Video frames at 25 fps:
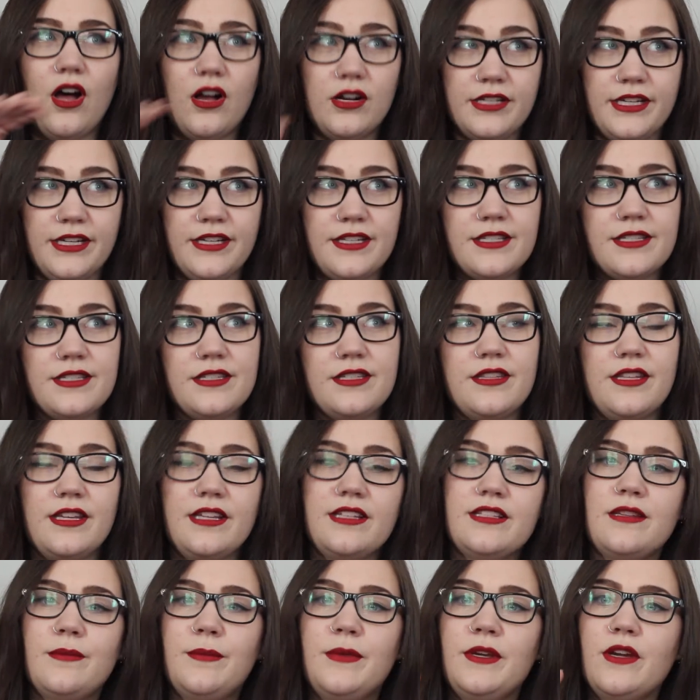August,
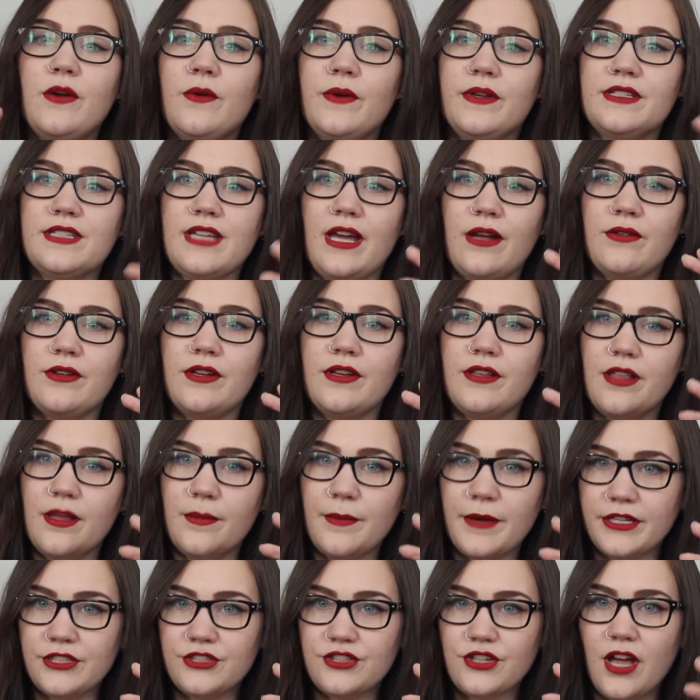things had been going downhill at
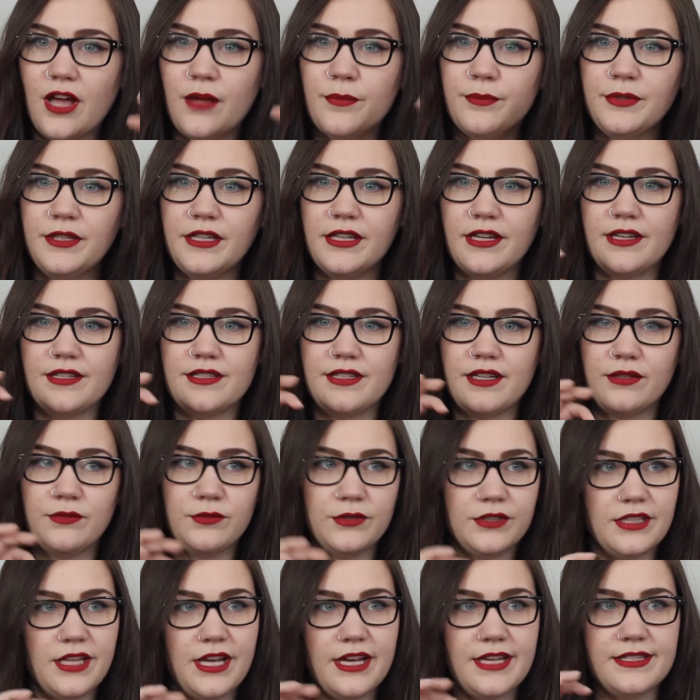my job because I
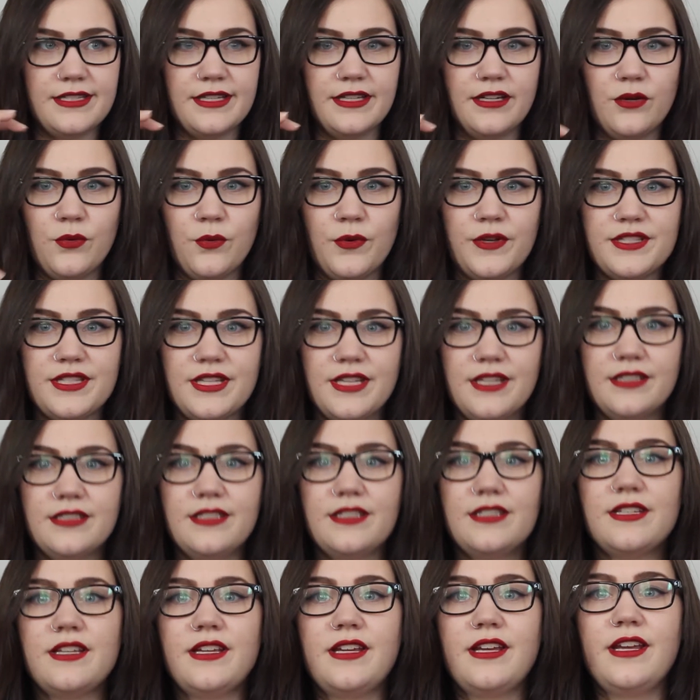realized that it
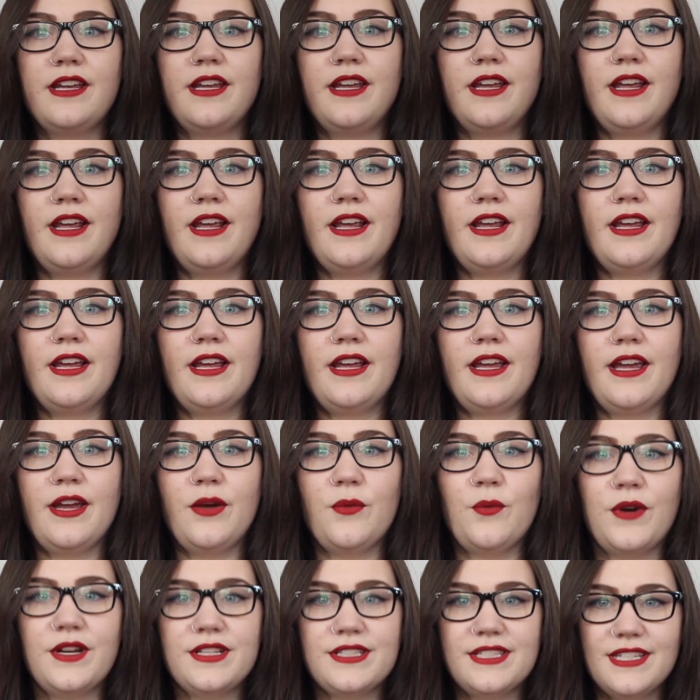wasn't
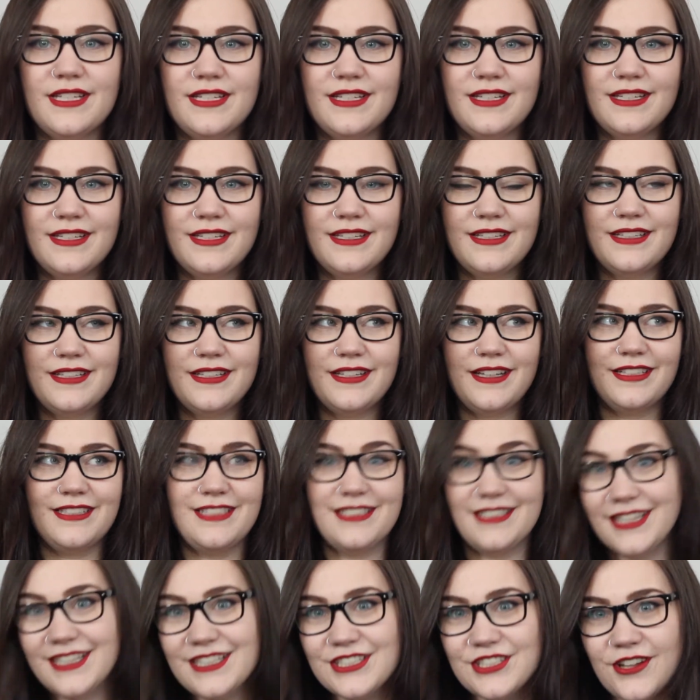a
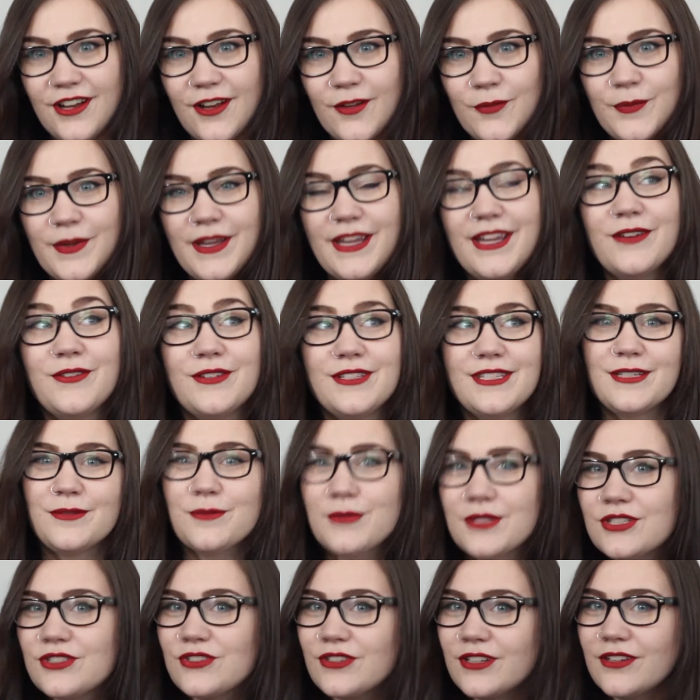design job. It was an
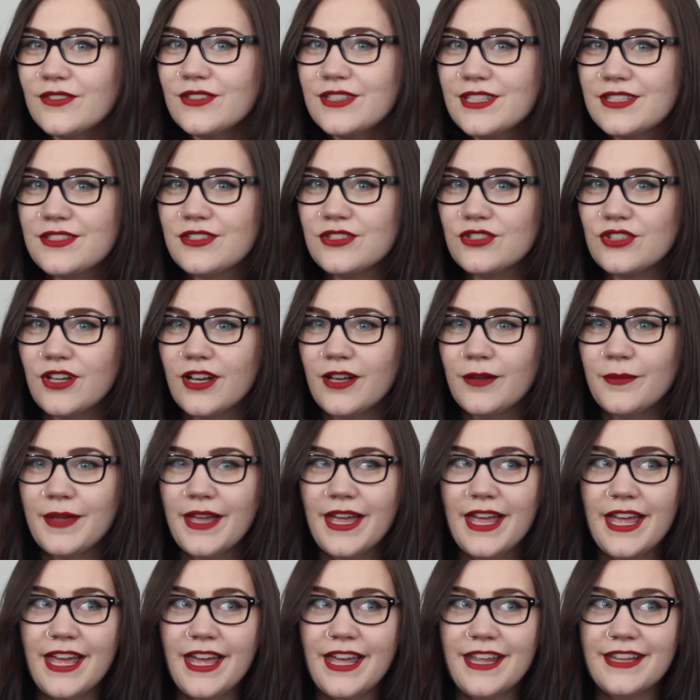administrative assistant
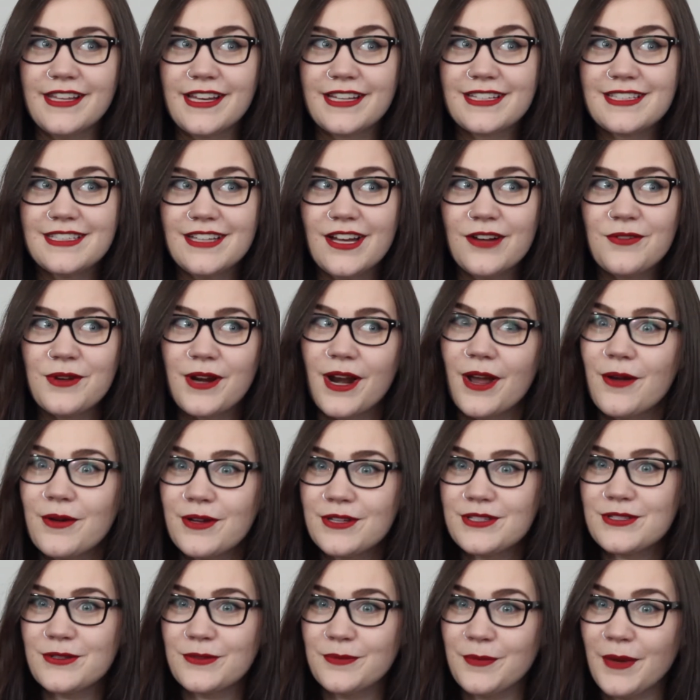job, and that's not what I
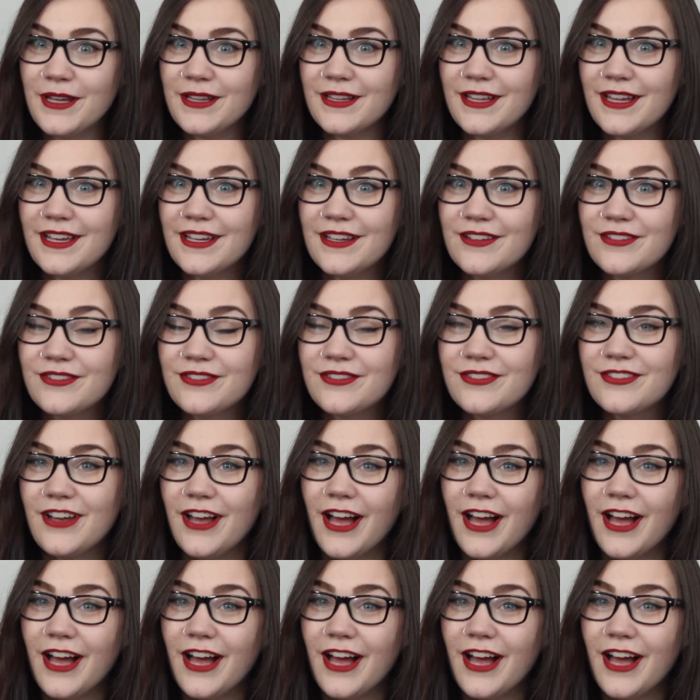want to do with my life.